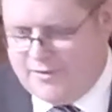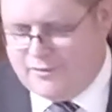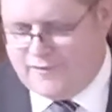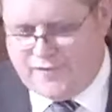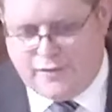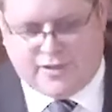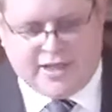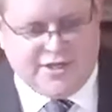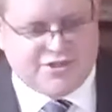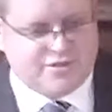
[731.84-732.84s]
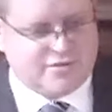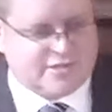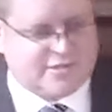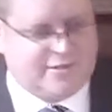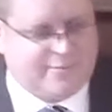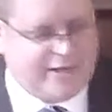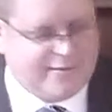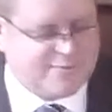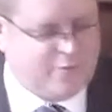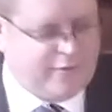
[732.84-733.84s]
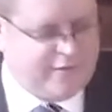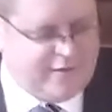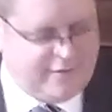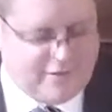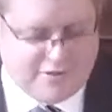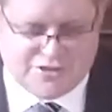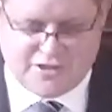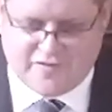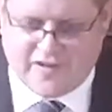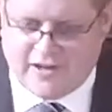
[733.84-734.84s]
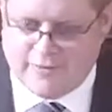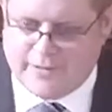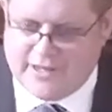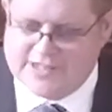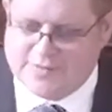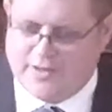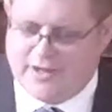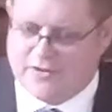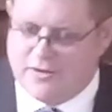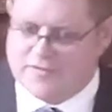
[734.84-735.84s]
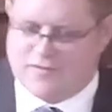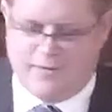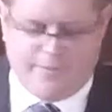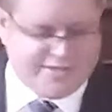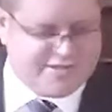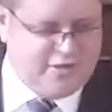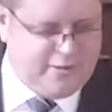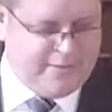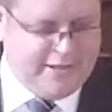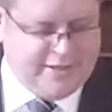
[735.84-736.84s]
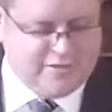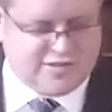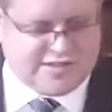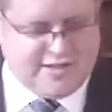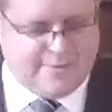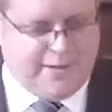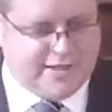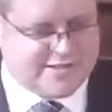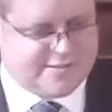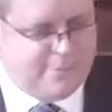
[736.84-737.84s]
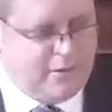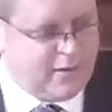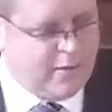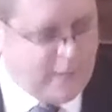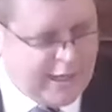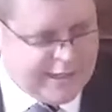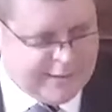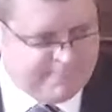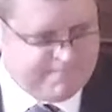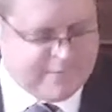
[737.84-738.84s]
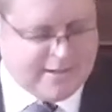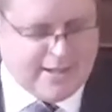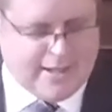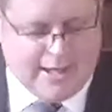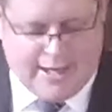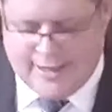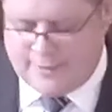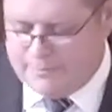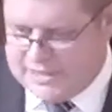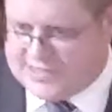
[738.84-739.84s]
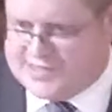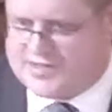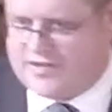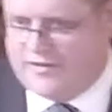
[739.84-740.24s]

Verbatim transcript: were a few occasions, perhaps more than should have taken place, when I got to the bus stop to see the bus pulling away. I had missed the